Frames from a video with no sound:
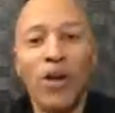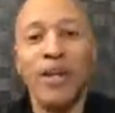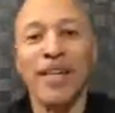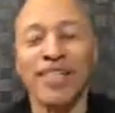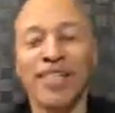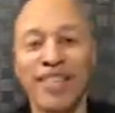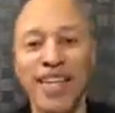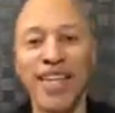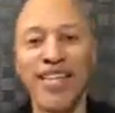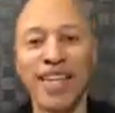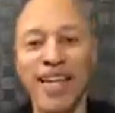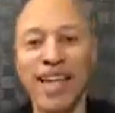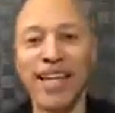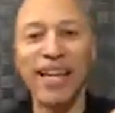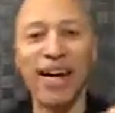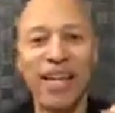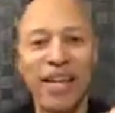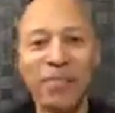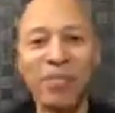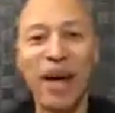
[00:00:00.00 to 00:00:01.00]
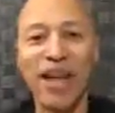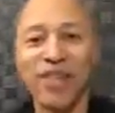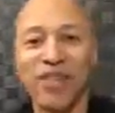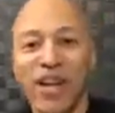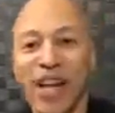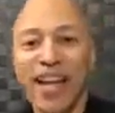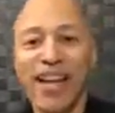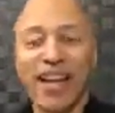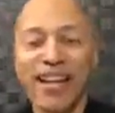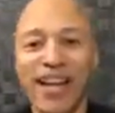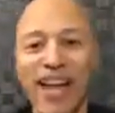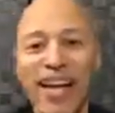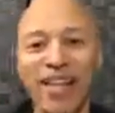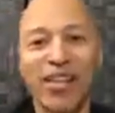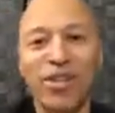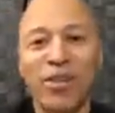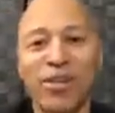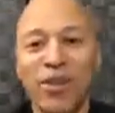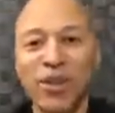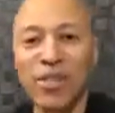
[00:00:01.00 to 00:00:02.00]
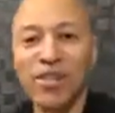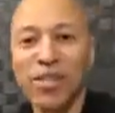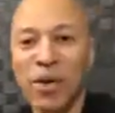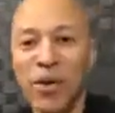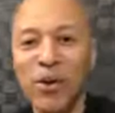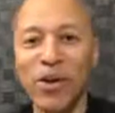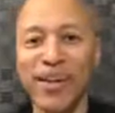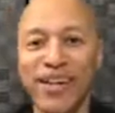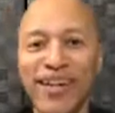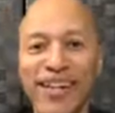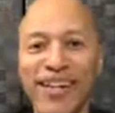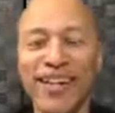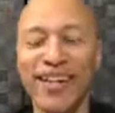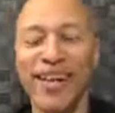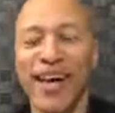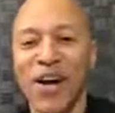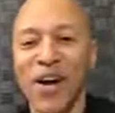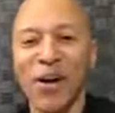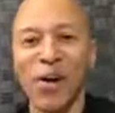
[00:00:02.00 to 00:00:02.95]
CJ and Honey Badger, they look like they're doing so good.